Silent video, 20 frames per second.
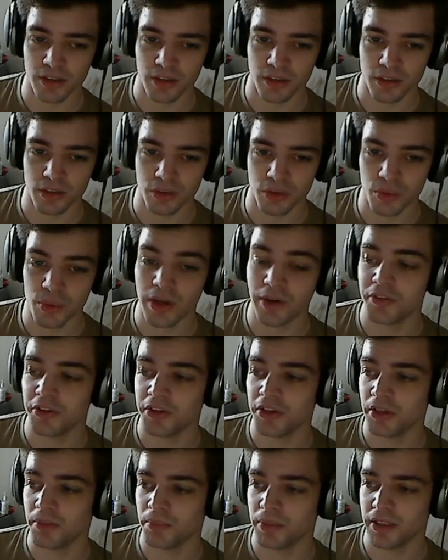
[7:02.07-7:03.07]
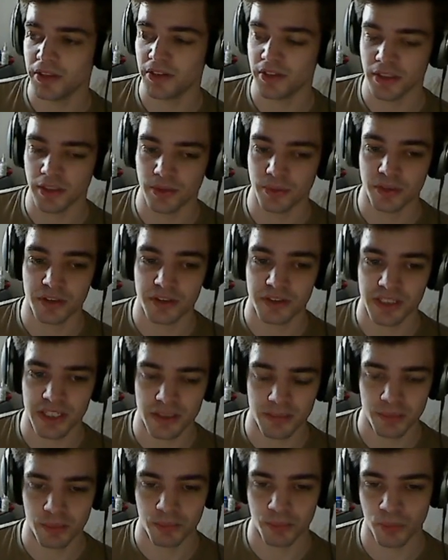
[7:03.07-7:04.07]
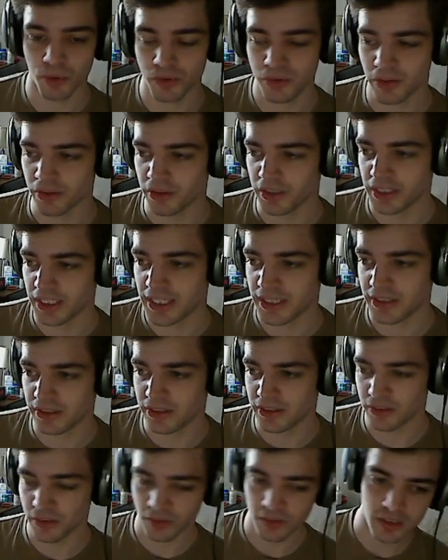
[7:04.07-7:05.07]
you have the ability to escape more so than he does,